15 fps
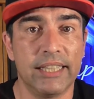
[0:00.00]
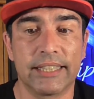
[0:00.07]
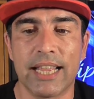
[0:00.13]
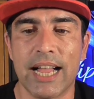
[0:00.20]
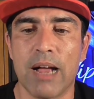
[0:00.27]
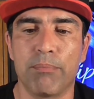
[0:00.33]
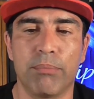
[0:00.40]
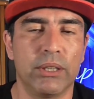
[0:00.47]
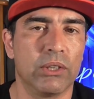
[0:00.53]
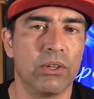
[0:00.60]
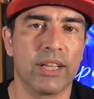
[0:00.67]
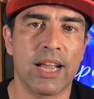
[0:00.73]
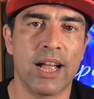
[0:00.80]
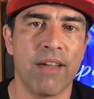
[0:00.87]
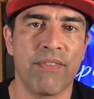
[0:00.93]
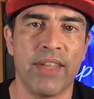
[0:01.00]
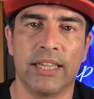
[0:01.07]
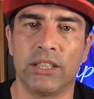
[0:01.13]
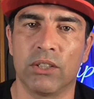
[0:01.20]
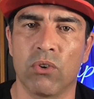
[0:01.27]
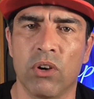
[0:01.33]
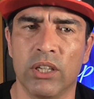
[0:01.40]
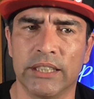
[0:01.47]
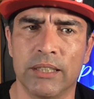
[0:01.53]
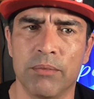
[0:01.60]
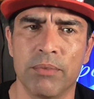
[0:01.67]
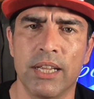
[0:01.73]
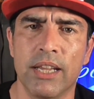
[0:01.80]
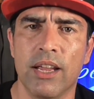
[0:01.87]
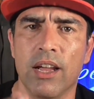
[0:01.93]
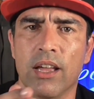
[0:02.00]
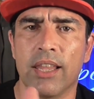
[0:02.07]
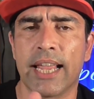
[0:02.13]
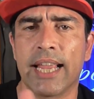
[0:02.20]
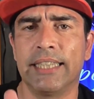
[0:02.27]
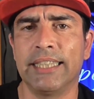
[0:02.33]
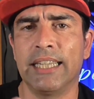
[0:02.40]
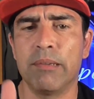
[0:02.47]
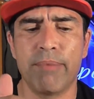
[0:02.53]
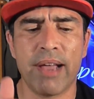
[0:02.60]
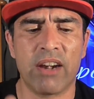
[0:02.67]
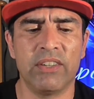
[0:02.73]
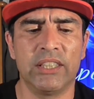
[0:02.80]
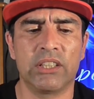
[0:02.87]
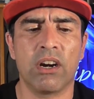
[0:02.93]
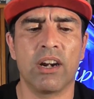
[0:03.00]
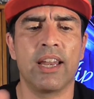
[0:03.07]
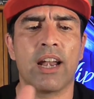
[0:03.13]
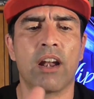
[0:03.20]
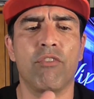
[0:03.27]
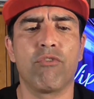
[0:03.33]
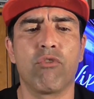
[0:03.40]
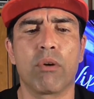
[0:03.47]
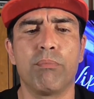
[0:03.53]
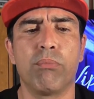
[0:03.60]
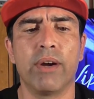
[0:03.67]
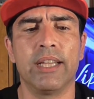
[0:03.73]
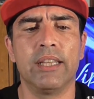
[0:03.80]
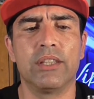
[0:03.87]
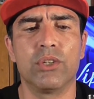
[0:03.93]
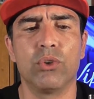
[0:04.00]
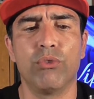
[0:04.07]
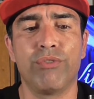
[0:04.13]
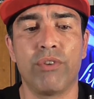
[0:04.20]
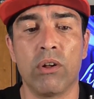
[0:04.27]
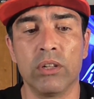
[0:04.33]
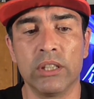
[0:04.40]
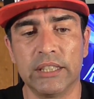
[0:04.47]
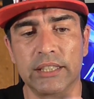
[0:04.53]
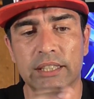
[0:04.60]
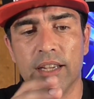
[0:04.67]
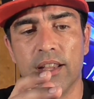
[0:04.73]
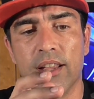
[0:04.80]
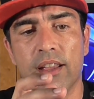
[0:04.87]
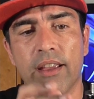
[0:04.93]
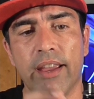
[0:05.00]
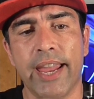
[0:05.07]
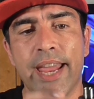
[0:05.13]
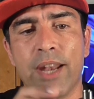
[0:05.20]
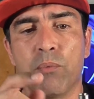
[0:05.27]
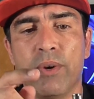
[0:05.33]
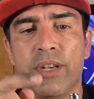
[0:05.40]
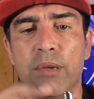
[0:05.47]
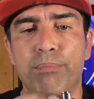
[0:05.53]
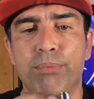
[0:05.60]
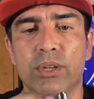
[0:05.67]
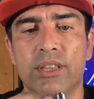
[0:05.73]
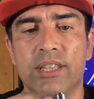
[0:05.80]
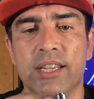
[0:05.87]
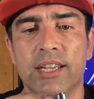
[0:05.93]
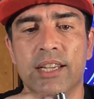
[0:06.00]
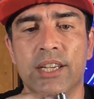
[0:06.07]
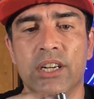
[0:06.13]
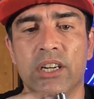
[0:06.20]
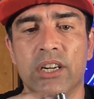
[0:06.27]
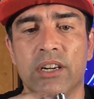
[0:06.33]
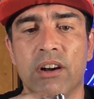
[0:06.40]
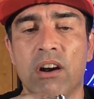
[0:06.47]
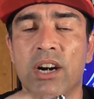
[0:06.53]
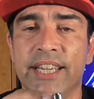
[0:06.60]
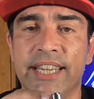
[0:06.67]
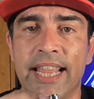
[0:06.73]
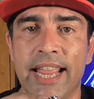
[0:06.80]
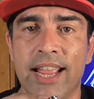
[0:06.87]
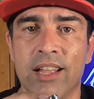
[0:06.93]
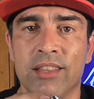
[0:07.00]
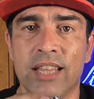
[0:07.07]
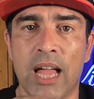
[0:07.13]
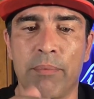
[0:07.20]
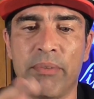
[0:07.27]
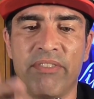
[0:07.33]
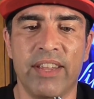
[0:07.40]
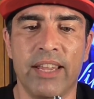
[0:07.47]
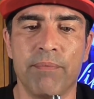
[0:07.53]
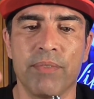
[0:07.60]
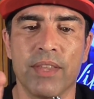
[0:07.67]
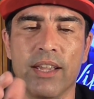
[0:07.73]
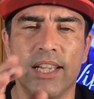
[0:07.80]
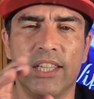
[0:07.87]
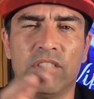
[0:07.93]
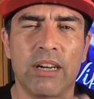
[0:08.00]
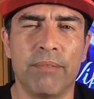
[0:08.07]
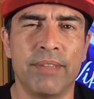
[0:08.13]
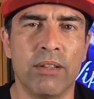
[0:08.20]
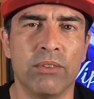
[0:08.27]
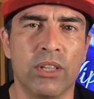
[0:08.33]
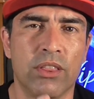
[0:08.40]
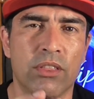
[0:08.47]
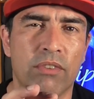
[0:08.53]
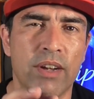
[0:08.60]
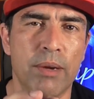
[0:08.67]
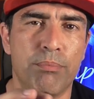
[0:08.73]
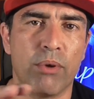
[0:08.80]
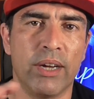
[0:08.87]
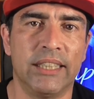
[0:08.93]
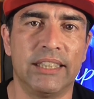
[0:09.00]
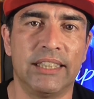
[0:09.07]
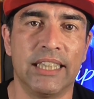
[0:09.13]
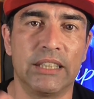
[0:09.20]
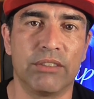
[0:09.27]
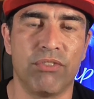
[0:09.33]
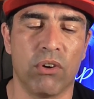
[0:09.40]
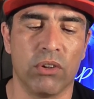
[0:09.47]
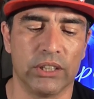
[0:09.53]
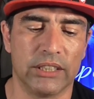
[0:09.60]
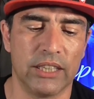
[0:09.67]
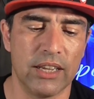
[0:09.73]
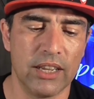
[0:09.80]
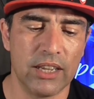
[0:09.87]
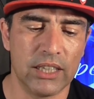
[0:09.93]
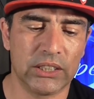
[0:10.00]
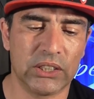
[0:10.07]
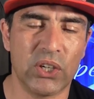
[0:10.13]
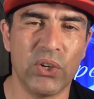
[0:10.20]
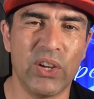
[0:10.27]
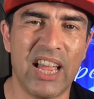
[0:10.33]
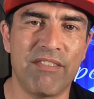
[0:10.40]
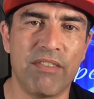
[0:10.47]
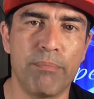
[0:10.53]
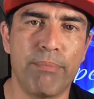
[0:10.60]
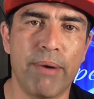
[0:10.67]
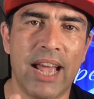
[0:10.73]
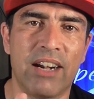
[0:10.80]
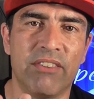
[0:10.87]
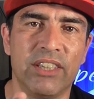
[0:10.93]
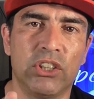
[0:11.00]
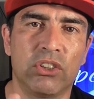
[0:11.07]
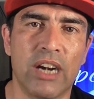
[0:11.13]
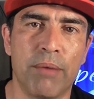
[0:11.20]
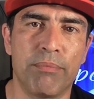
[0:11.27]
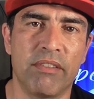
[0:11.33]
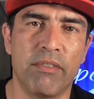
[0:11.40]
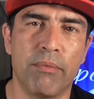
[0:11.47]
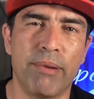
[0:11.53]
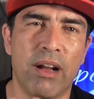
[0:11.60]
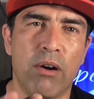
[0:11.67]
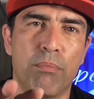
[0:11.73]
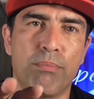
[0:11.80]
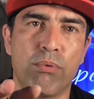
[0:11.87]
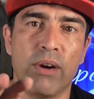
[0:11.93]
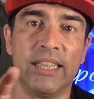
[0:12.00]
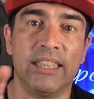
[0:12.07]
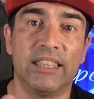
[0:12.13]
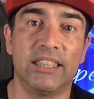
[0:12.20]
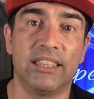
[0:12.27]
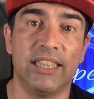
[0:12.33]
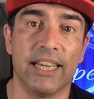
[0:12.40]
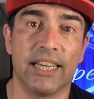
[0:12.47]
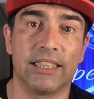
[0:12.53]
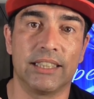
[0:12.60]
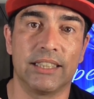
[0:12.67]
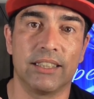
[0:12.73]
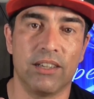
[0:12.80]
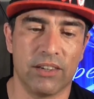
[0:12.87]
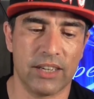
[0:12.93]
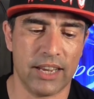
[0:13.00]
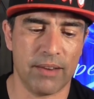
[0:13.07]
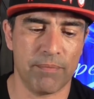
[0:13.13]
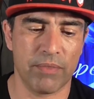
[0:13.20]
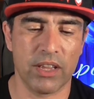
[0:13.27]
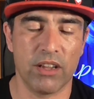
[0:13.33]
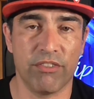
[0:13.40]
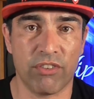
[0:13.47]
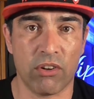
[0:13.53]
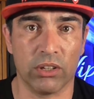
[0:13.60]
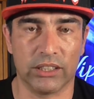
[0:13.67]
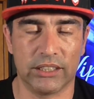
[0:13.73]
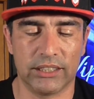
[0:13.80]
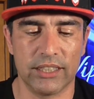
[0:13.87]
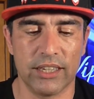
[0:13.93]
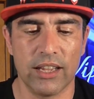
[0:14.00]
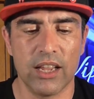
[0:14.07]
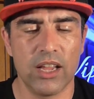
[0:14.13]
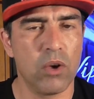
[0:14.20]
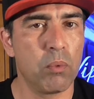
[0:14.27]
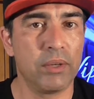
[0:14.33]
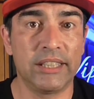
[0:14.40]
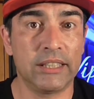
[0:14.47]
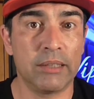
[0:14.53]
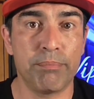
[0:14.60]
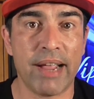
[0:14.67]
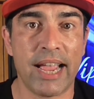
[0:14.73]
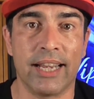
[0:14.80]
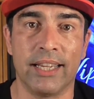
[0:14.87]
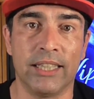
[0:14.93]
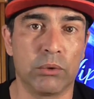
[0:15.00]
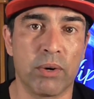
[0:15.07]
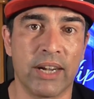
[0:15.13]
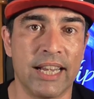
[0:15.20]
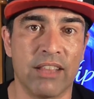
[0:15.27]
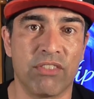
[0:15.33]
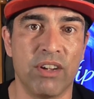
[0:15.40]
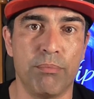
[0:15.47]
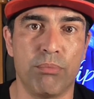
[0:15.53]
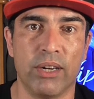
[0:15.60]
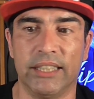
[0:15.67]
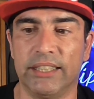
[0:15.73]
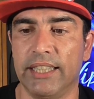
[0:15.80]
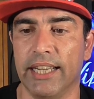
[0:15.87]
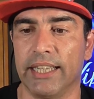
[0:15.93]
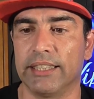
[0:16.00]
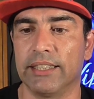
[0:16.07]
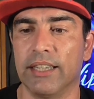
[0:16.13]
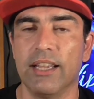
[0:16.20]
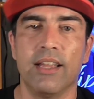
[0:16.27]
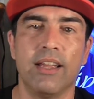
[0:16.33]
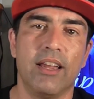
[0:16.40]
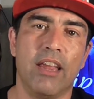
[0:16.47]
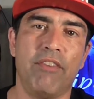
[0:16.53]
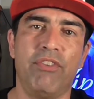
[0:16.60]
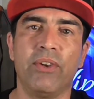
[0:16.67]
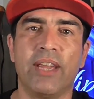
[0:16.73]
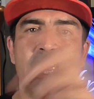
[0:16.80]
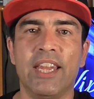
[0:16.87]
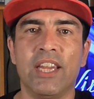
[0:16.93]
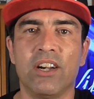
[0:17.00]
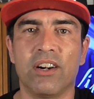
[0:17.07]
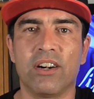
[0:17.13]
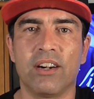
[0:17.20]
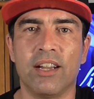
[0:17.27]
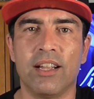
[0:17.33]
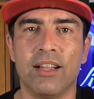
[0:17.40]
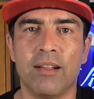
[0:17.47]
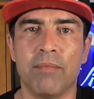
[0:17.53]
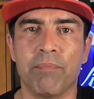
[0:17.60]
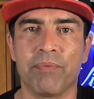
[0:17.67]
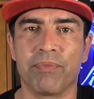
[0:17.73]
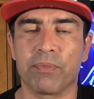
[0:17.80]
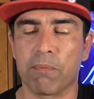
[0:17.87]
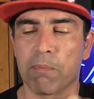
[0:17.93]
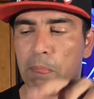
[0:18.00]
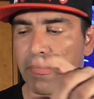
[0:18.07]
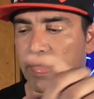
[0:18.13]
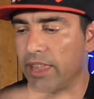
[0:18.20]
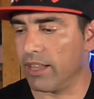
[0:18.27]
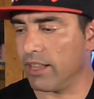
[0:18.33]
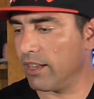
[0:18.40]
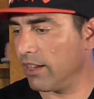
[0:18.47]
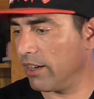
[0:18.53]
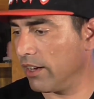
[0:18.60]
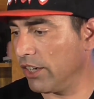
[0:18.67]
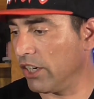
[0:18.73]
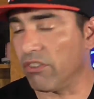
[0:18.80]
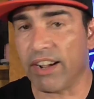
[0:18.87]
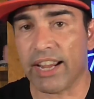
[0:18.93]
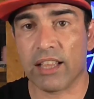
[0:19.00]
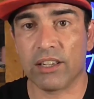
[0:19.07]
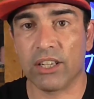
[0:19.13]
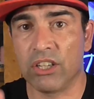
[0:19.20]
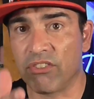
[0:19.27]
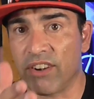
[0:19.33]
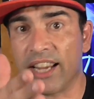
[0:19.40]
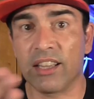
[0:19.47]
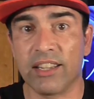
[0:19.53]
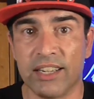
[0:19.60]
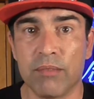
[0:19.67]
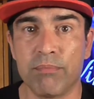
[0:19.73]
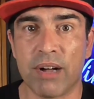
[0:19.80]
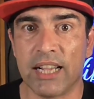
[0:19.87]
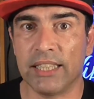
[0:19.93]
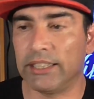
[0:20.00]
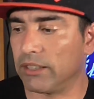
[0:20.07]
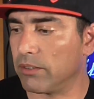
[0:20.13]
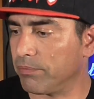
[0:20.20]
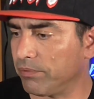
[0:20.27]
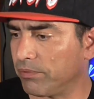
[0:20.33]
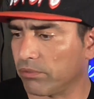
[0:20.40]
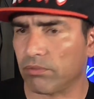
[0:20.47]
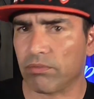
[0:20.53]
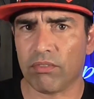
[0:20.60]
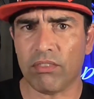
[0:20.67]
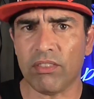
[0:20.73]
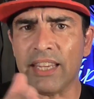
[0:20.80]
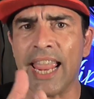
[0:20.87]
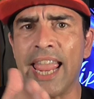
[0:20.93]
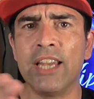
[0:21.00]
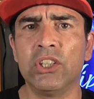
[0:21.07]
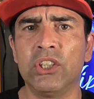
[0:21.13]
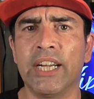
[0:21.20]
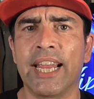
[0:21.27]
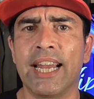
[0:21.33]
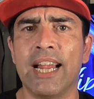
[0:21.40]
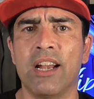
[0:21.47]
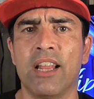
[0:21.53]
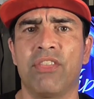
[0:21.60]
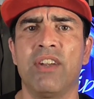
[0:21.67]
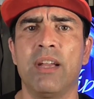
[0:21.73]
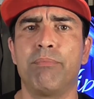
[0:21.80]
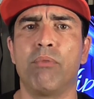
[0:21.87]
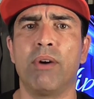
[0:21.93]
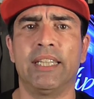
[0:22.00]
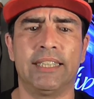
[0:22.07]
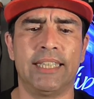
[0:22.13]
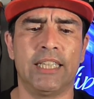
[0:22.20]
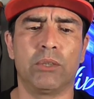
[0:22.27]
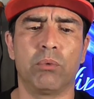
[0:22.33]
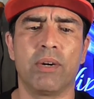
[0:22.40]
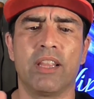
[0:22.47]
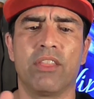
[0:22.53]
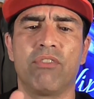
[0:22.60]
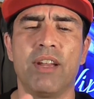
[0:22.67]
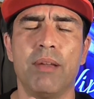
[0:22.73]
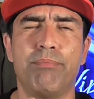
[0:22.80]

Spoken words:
but it's copper, so the contacts are awesome. Like I said, the battery started out at 4.2 volts, and when you put your RDA on top of it, it dropped down to 3.6 volts. So you have a battery drop of about 0.6, okay, volts, which isn't bad. It's working at 3.6. If you get your regulator mods and you check it out at 3.6